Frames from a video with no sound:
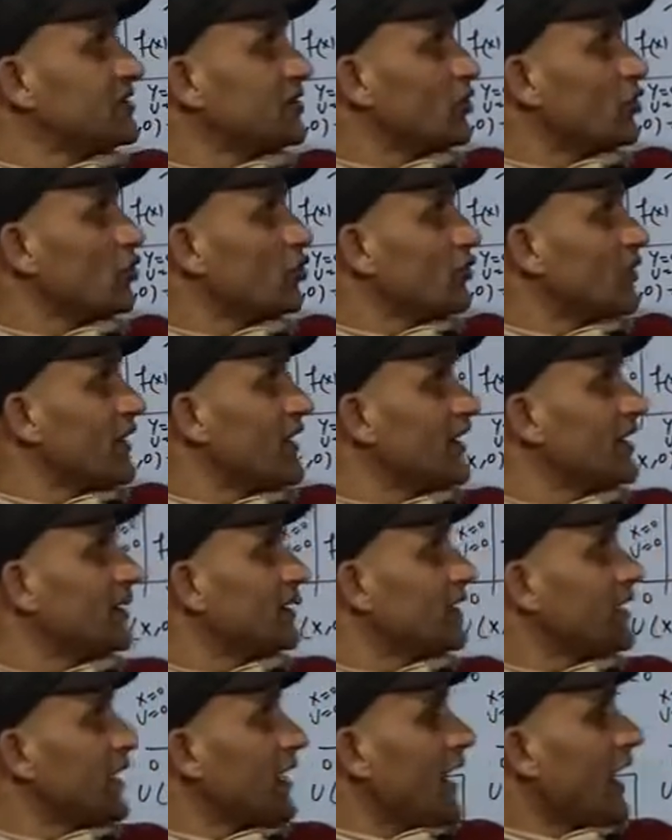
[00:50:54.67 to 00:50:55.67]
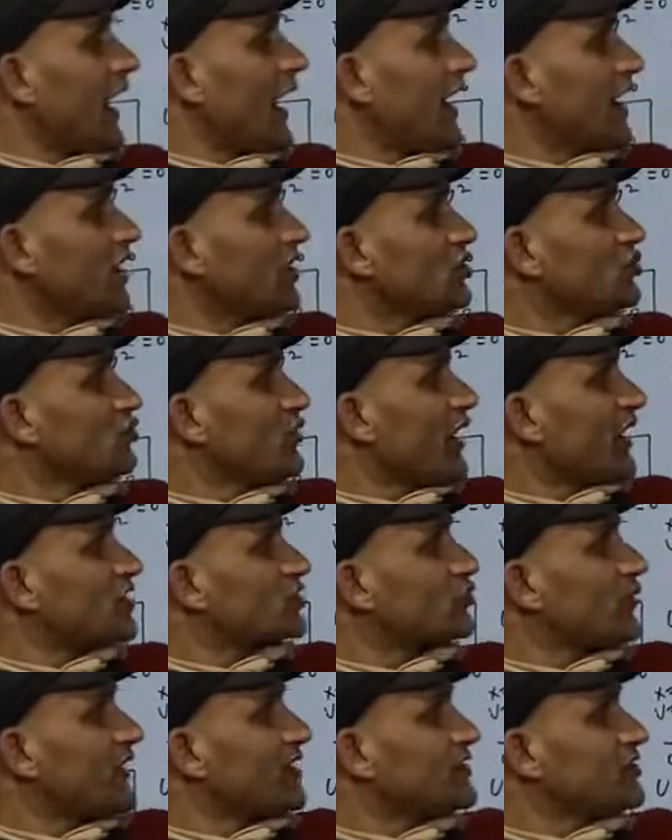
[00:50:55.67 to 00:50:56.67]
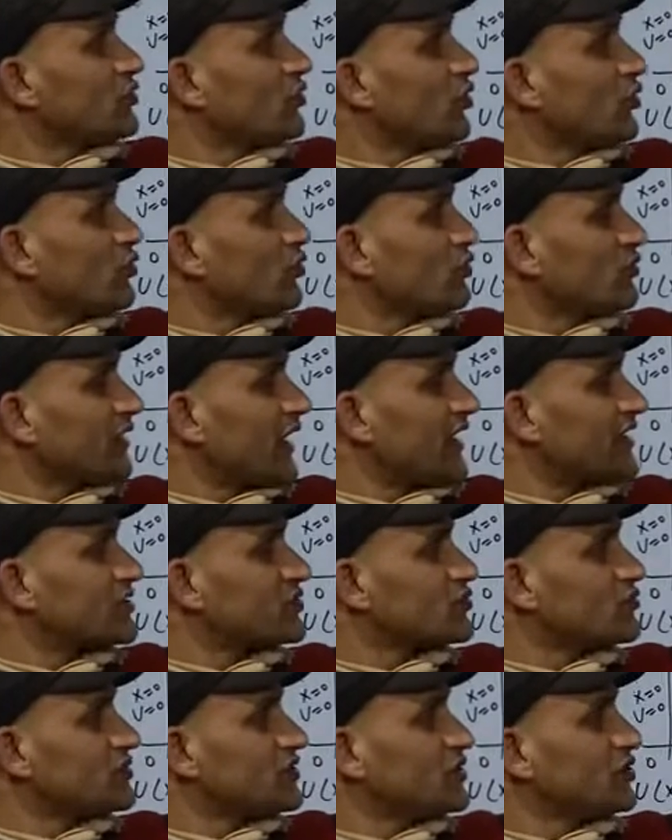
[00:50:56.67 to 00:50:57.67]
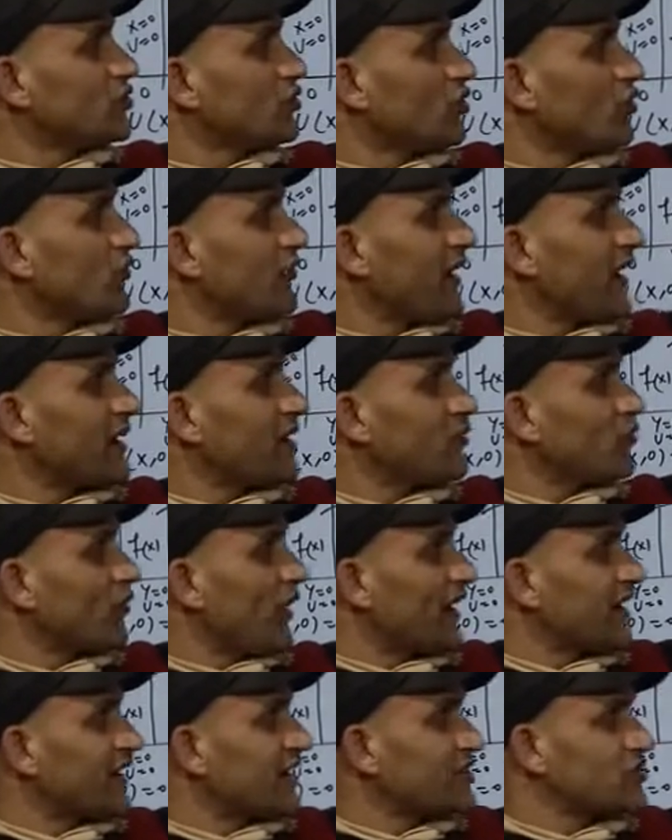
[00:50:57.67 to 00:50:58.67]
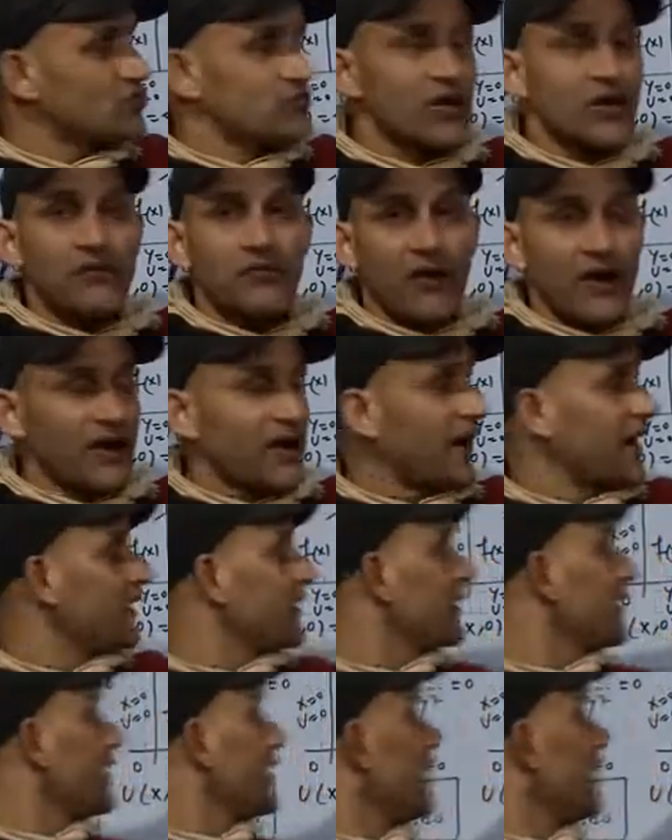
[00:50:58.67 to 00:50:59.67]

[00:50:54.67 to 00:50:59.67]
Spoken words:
equal to 8 and uxy is equal to tends to 0 when y tends to infinite.